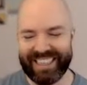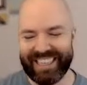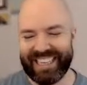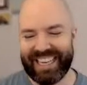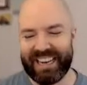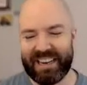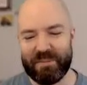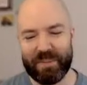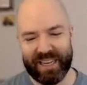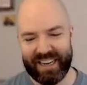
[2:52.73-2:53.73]

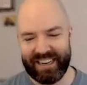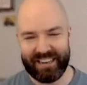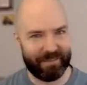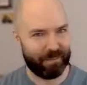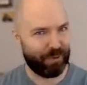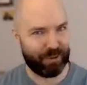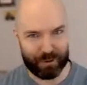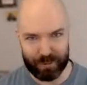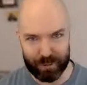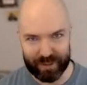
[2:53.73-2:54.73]
But I
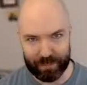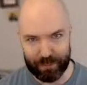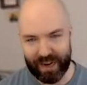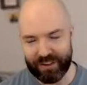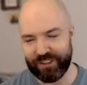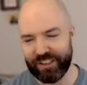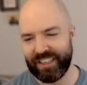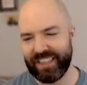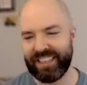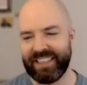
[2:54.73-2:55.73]
struggled with
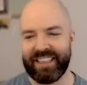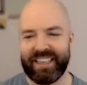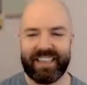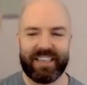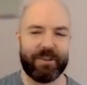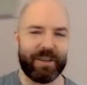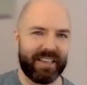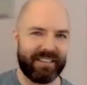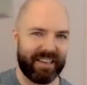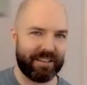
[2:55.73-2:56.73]
depression. I got
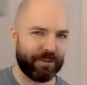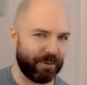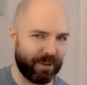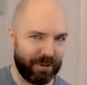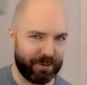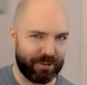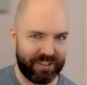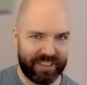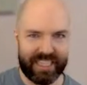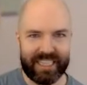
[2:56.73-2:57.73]
diagnosed with
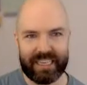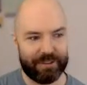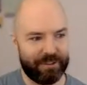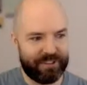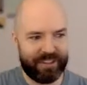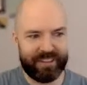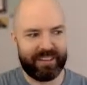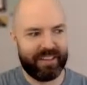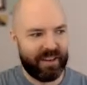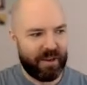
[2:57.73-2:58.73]
OCD. I used to
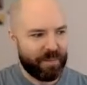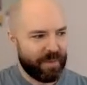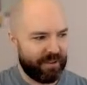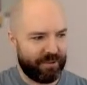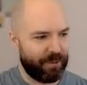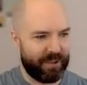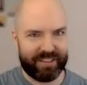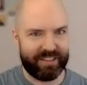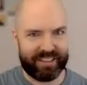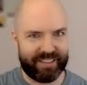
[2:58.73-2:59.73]
do things
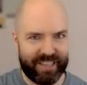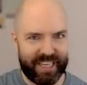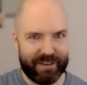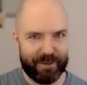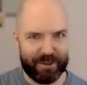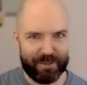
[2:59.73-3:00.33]
like stand in front of my